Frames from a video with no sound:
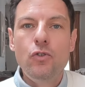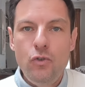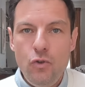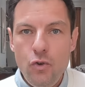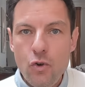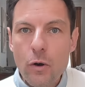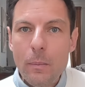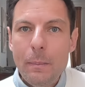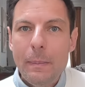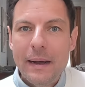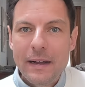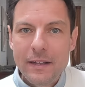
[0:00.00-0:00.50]

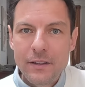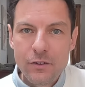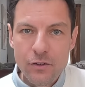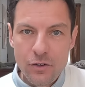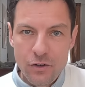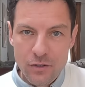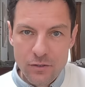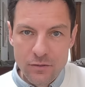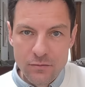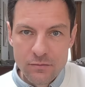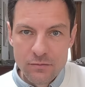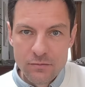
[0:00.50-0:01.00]
Your
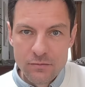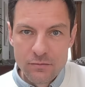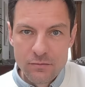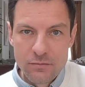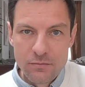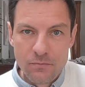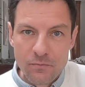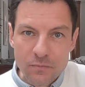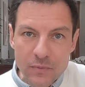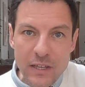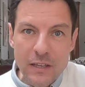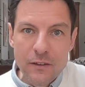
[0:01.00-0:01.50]
partner,
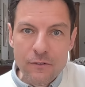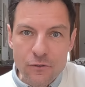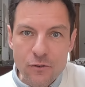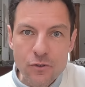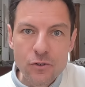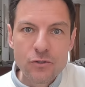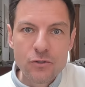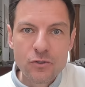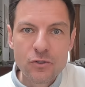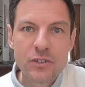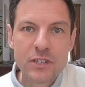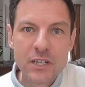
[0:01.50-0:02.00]
if
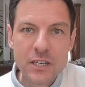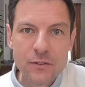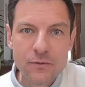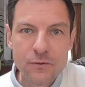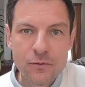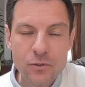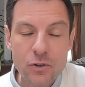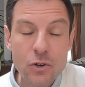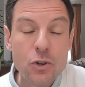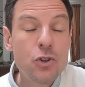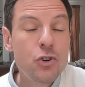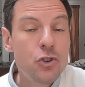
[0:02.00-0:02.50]
you're
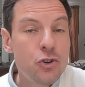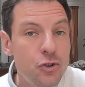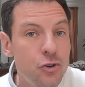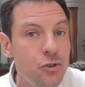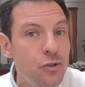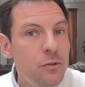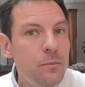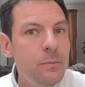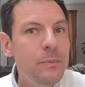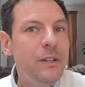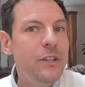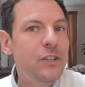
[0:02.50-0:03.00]
successful,
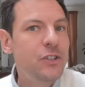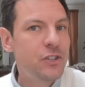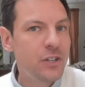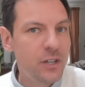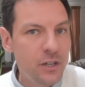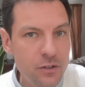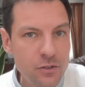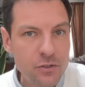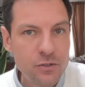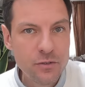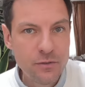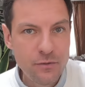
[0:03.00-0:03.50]
shouldn't be
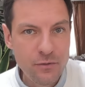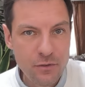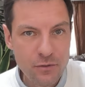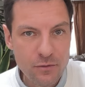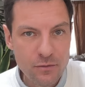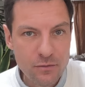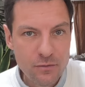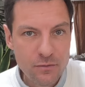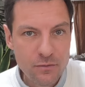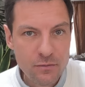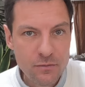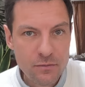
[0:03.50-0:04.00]
jealous of
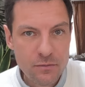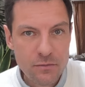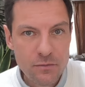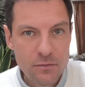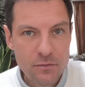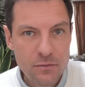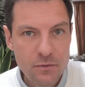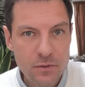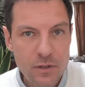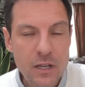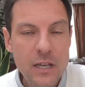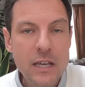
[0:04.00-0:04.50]
you.
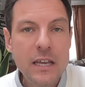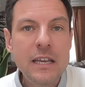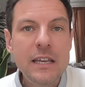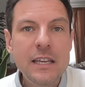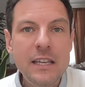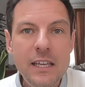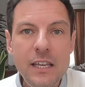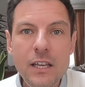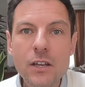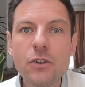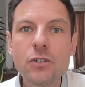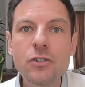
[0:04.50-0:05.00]

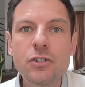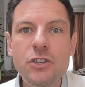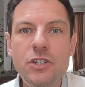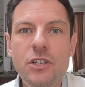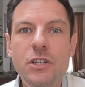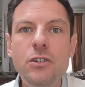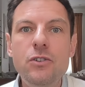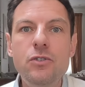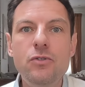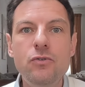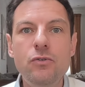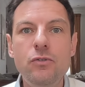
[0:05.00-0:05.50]
He or
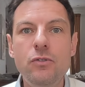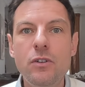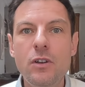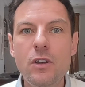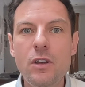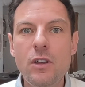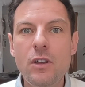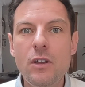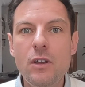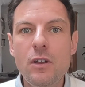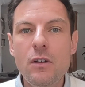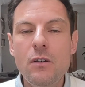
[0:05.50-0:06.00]
she should
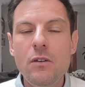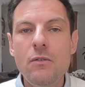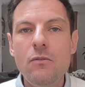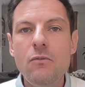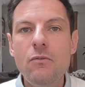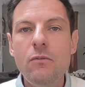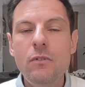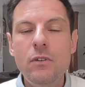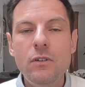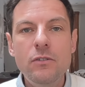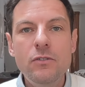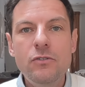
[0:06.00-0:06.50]

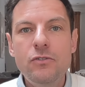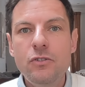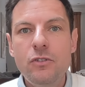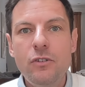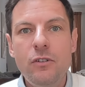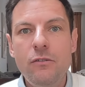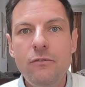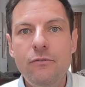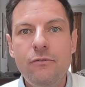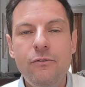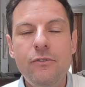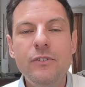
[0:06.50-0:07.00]
sort
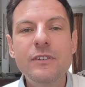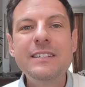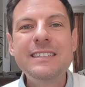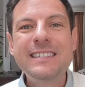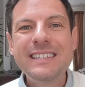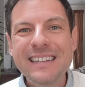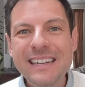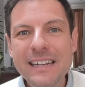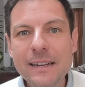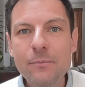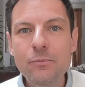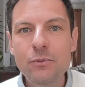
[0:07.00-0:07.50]
of
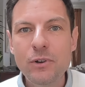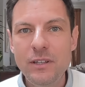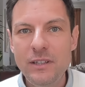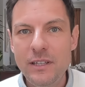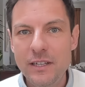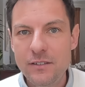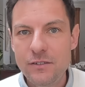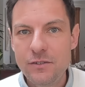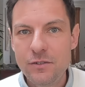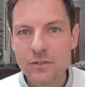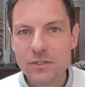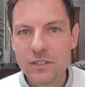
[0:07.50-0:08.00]
celebrate
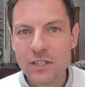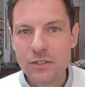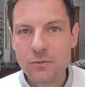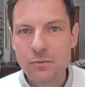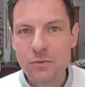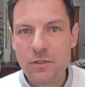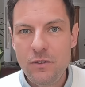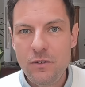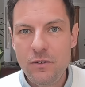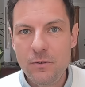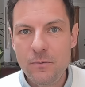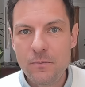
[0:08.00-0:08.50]
that success
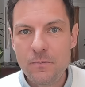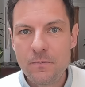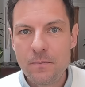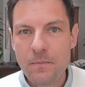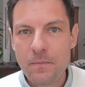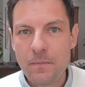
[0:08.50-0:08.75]
with you.